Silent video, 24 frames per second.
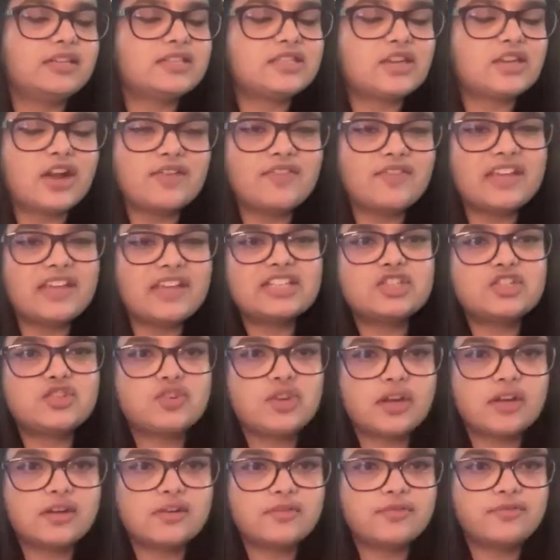it's not a very
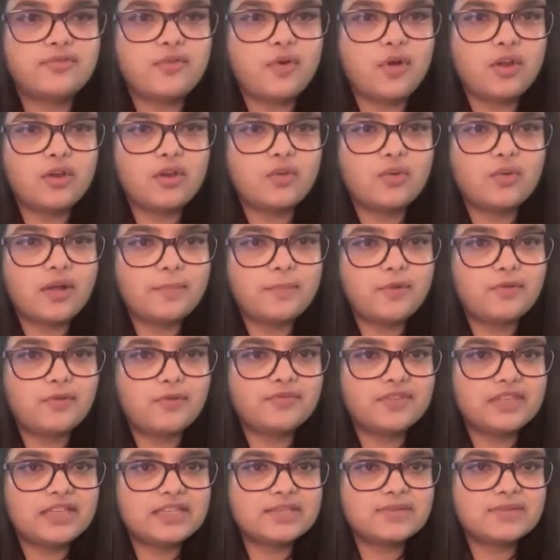strict follow up
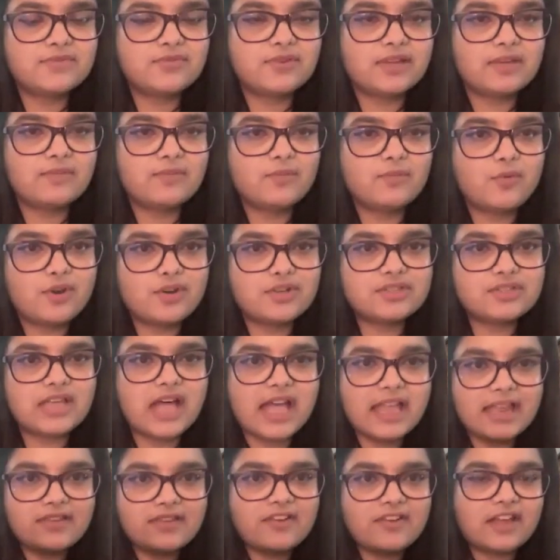of these frameworks.
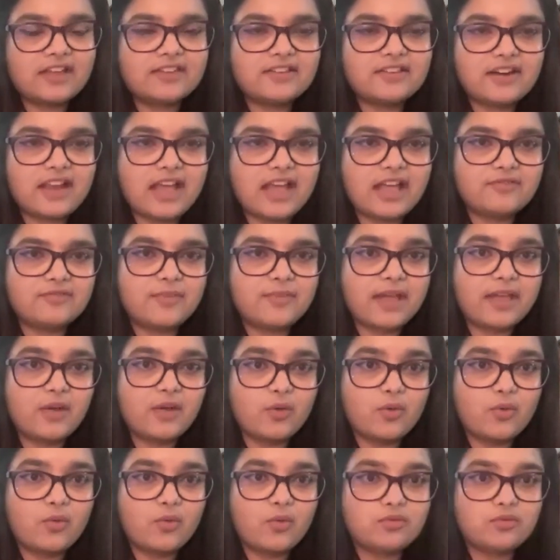I rather have my
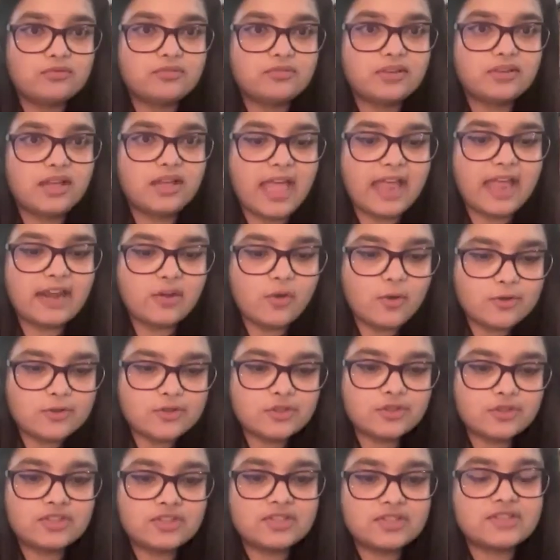own. And
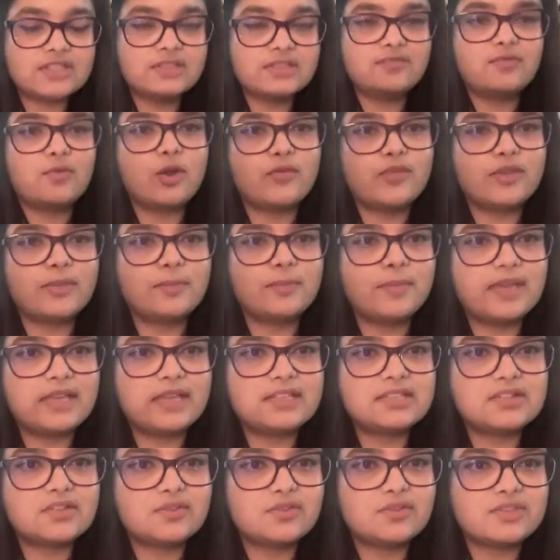also, this is evolving
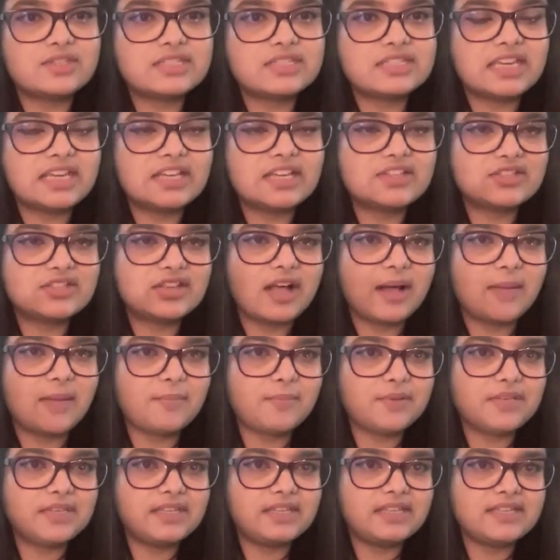based on the stage the
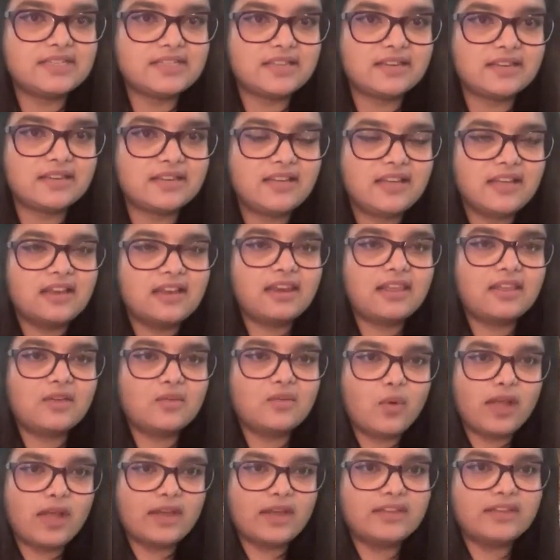company is in. Like
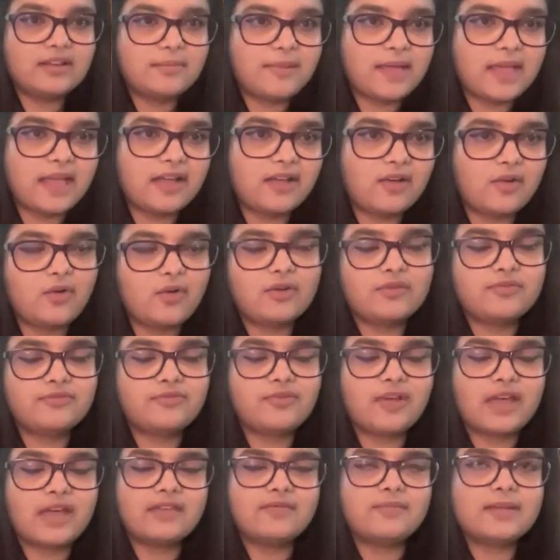1 year back or
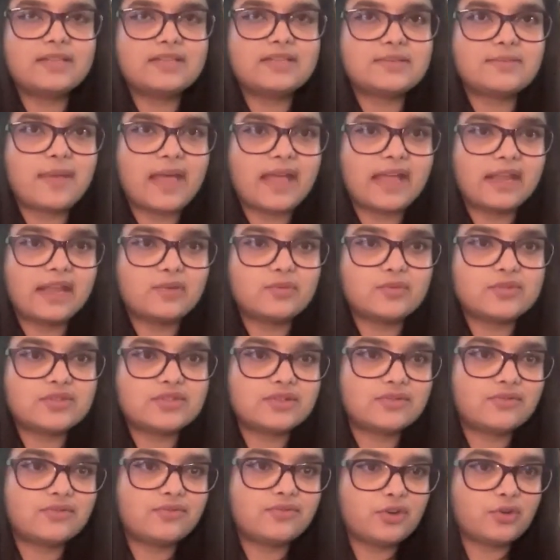5 months back, it
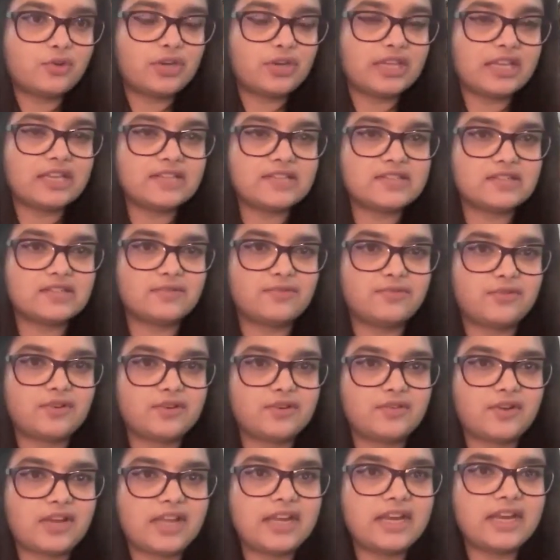was different. Today, it's
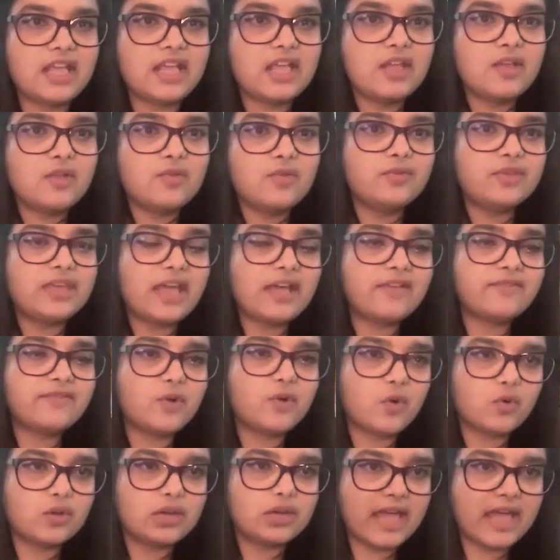different, right? We
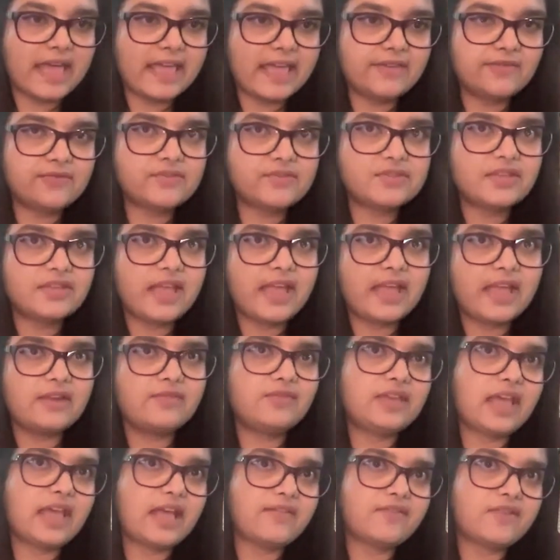have go lives
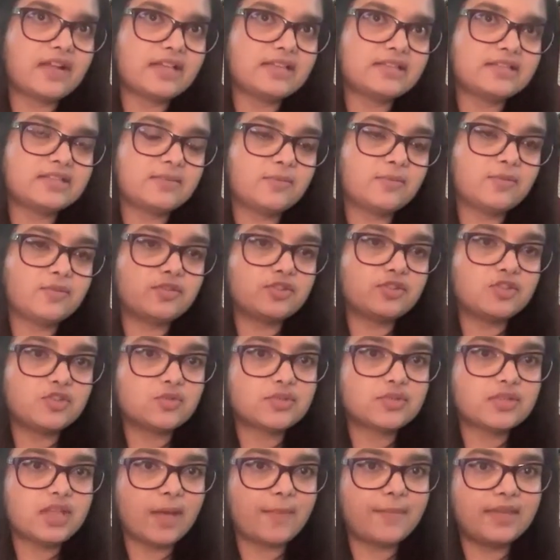and we have customer
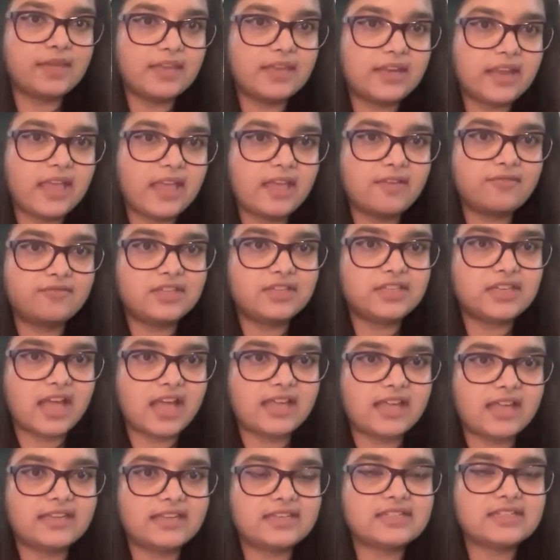issues coming in every
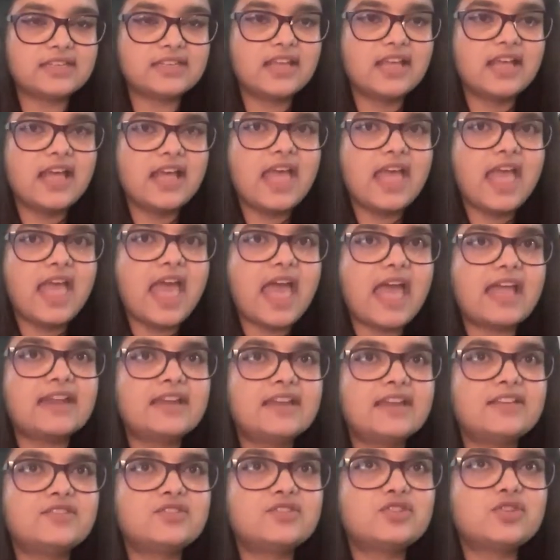night.
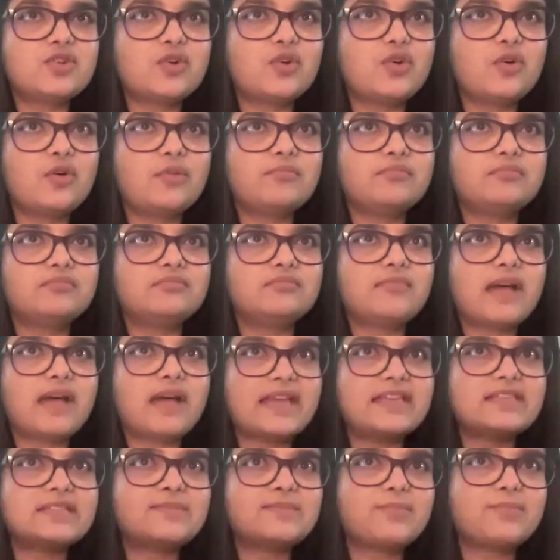And so,
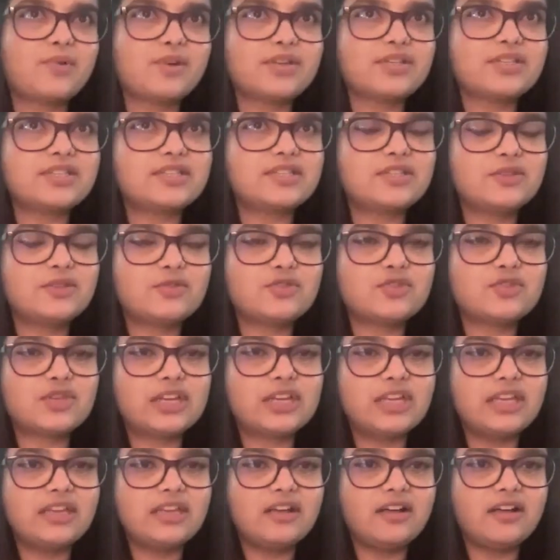my sprint is
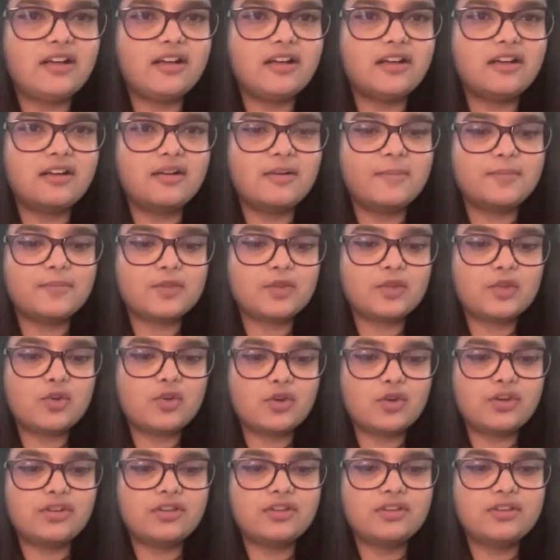usually a
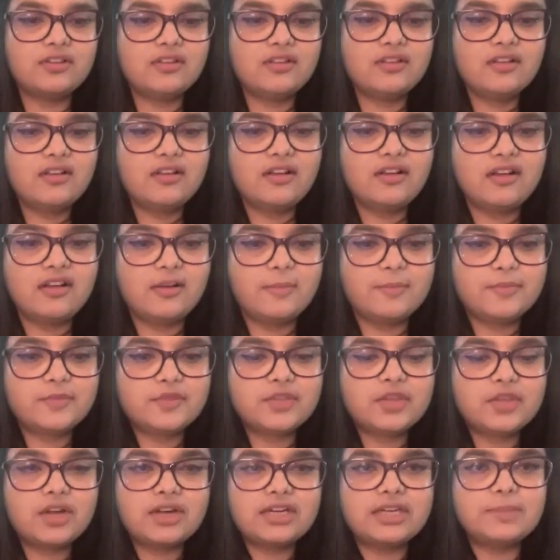good
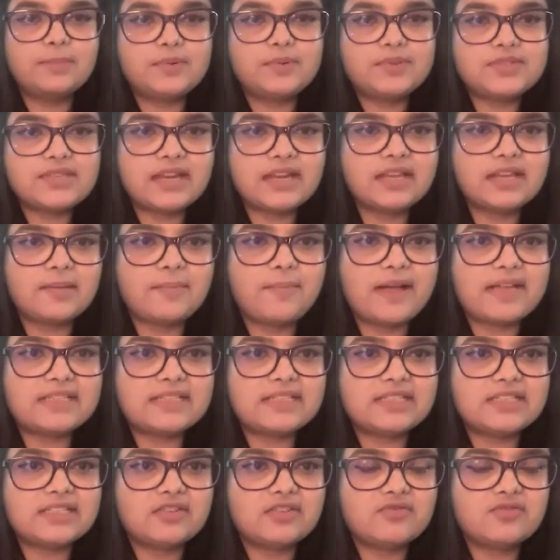30%
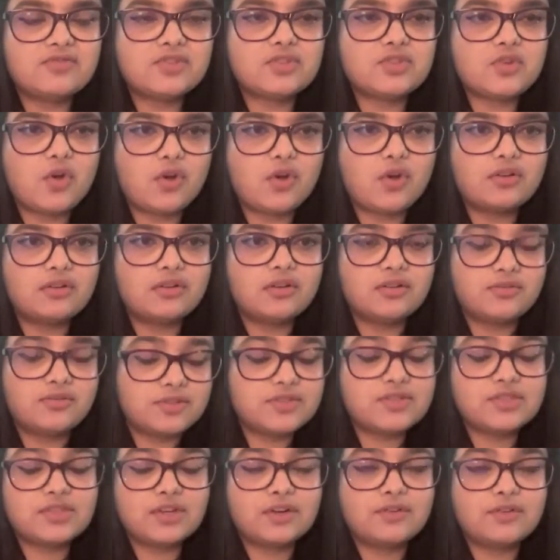capacity
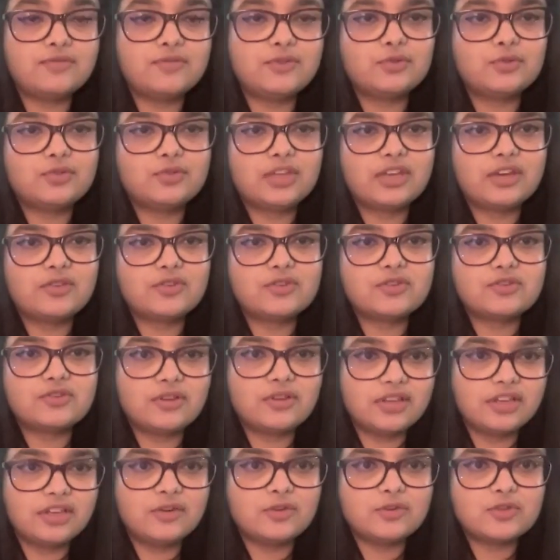reserved
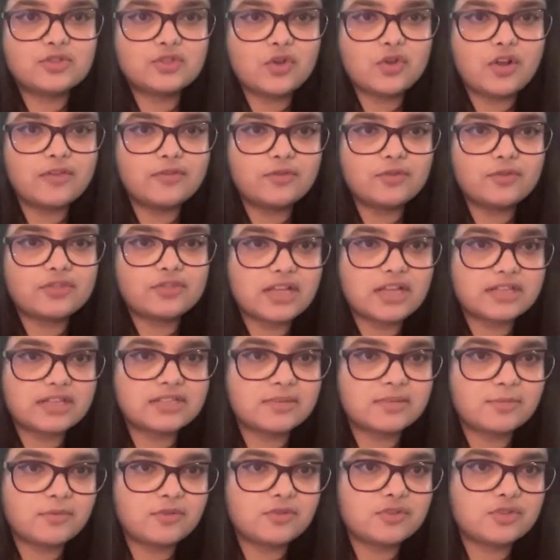to solve those
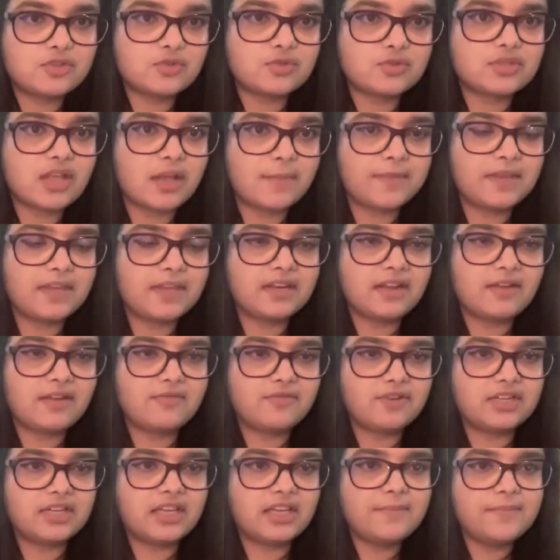customer issues coming in
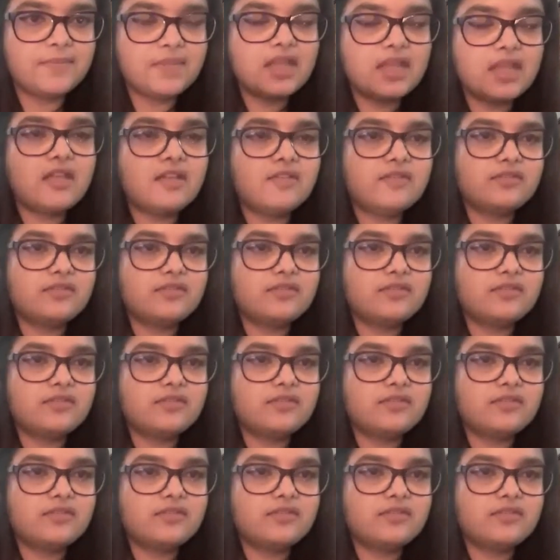every day.